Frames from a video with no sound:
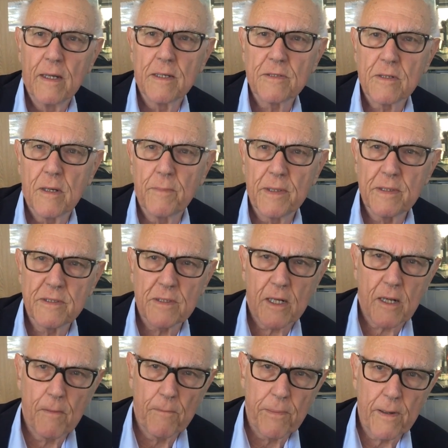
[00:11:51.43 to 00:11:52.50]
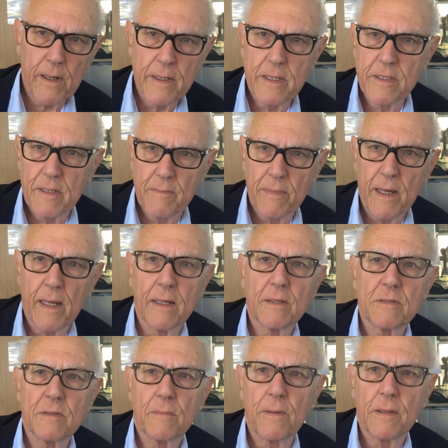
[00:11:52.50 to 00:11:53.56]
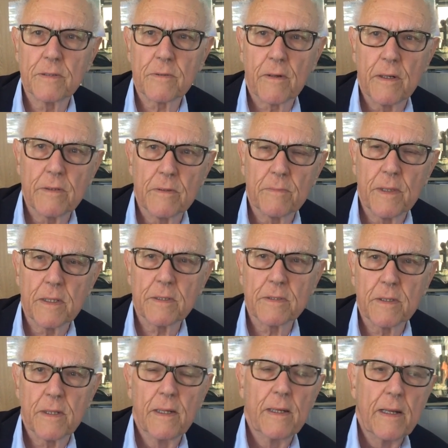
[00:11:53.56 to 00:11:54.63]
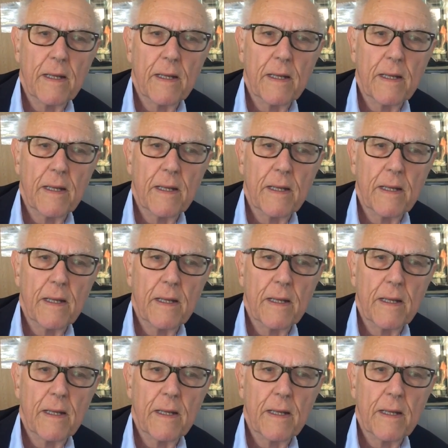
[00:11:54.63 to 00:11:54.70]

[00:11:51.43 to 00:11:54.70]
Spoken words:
So I mean, there's a complete imbalance in postgraduate medicine.